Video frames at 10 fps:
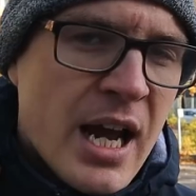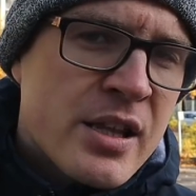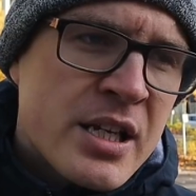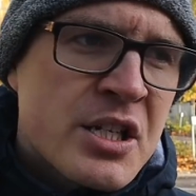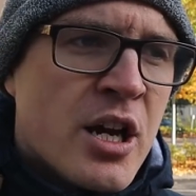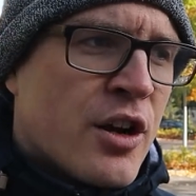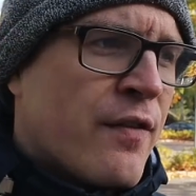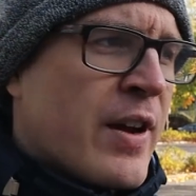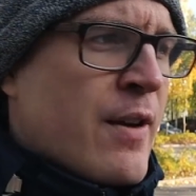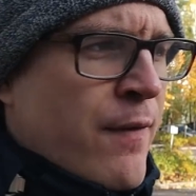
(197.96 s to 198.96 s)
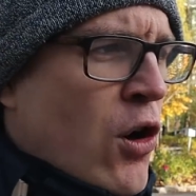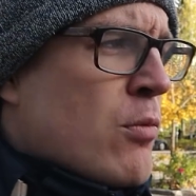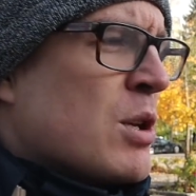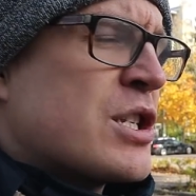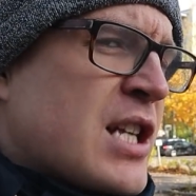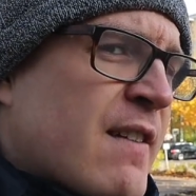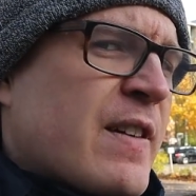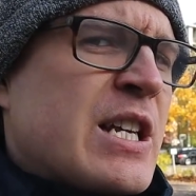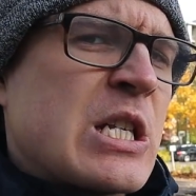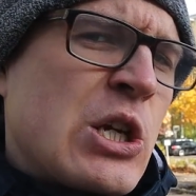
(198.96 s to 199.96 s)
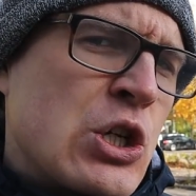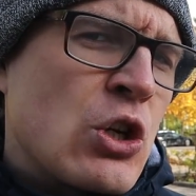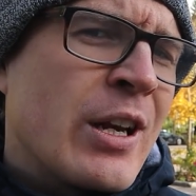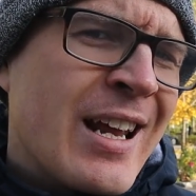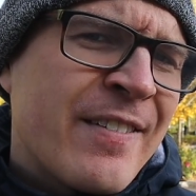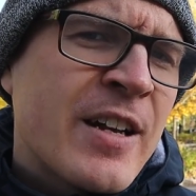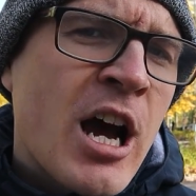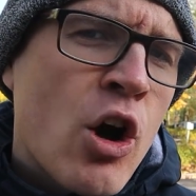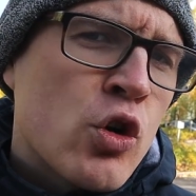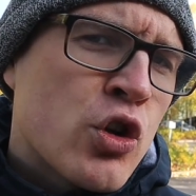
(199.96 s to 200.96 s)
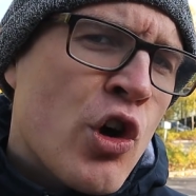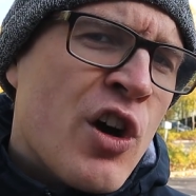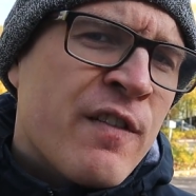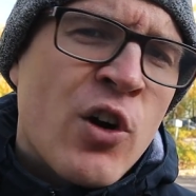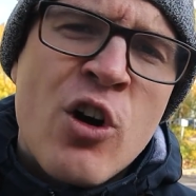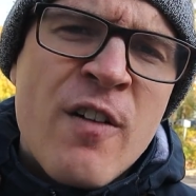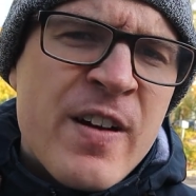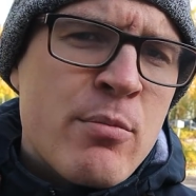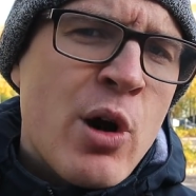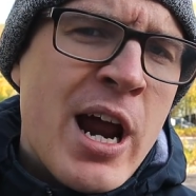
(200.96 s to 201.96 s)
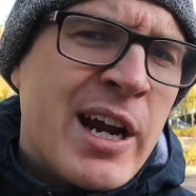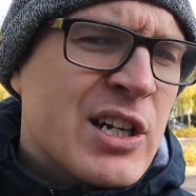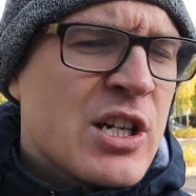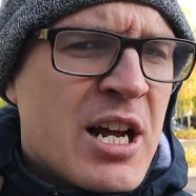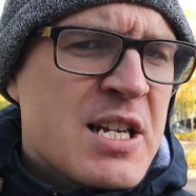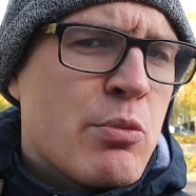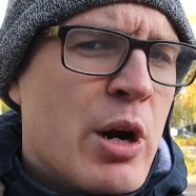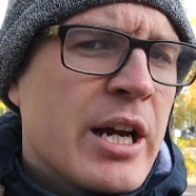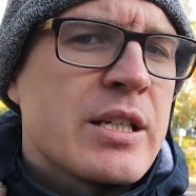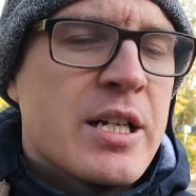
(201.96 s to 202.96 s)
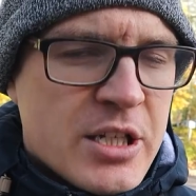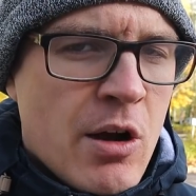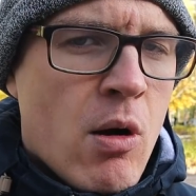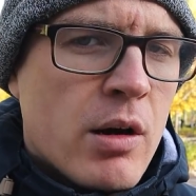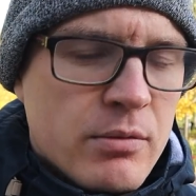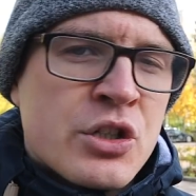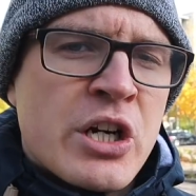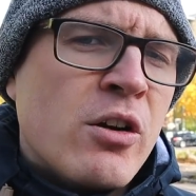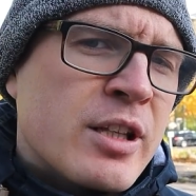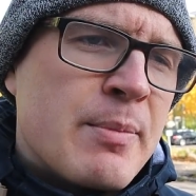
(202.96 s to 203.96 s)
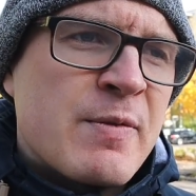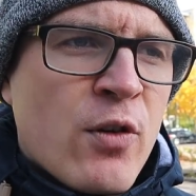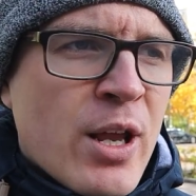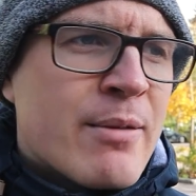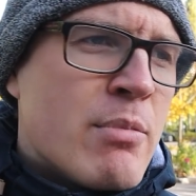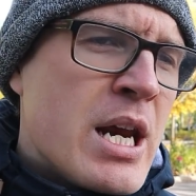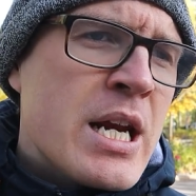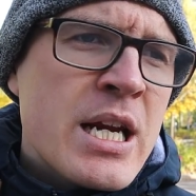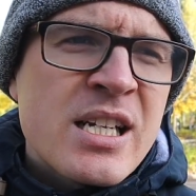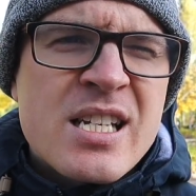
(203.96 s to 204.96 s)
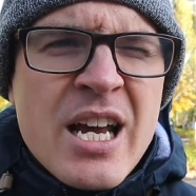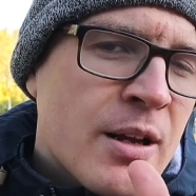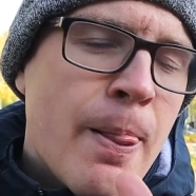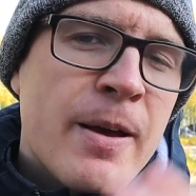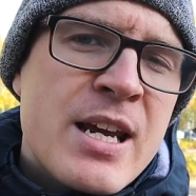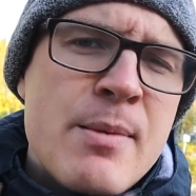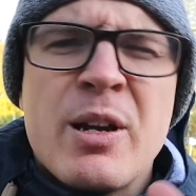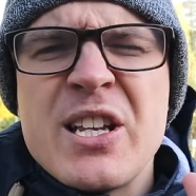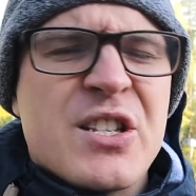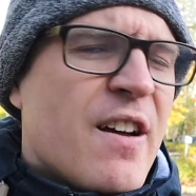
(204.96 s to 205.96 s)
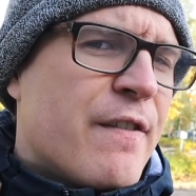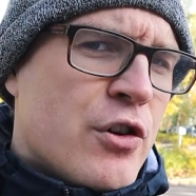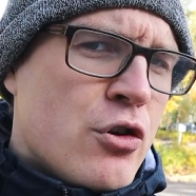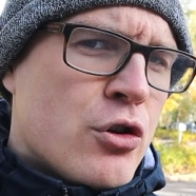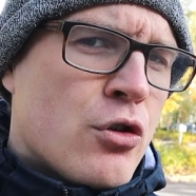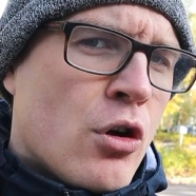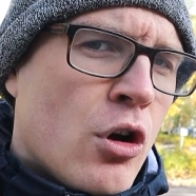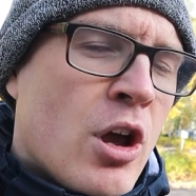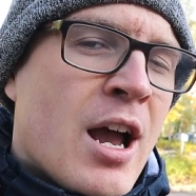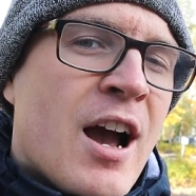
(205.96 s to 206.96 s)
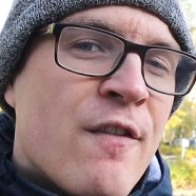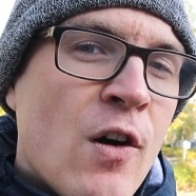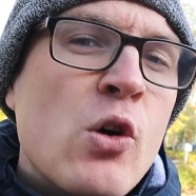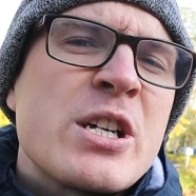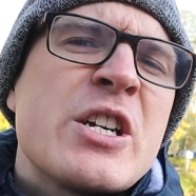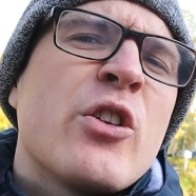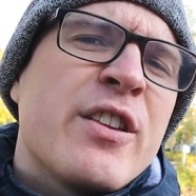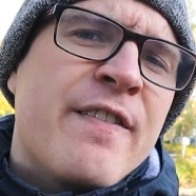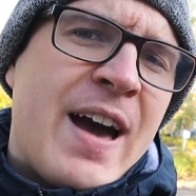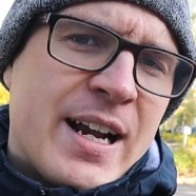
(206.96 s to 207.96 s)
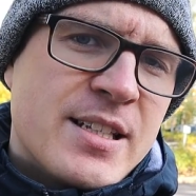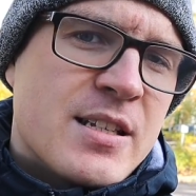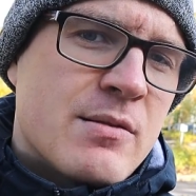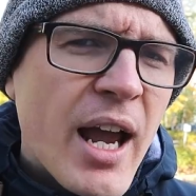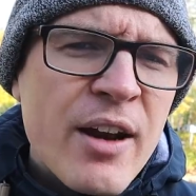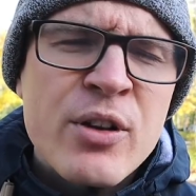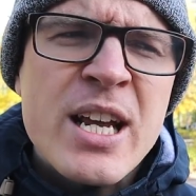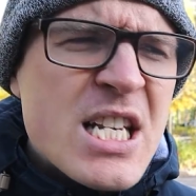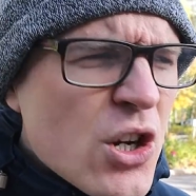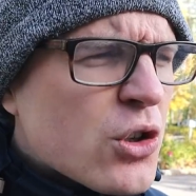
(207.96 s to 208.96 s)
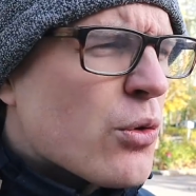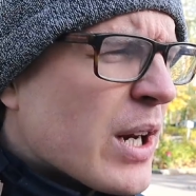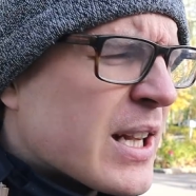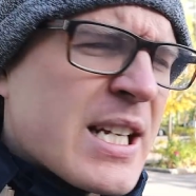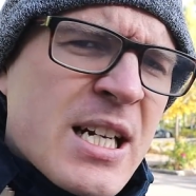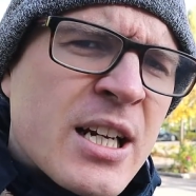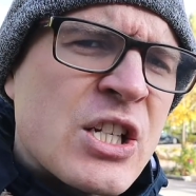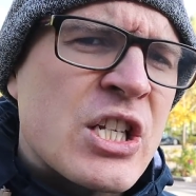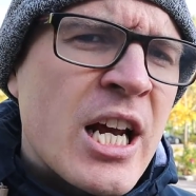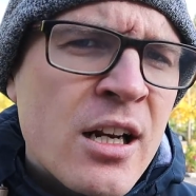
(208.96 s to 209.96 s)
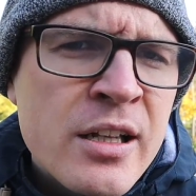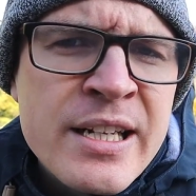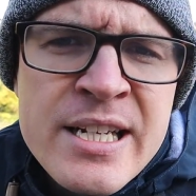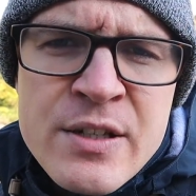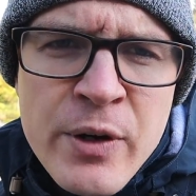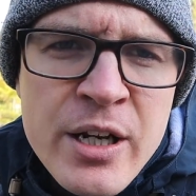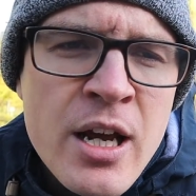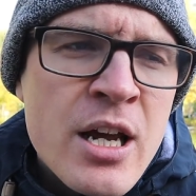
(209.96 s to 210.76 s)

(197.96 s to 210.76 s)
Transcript: And this kind of informal stuff is usually left out for coffee breaks, lunch breaks and so on. General tips for like meetings: keeping the stuff neutral and focusing on the facts. And there's not really these kind of subtleties with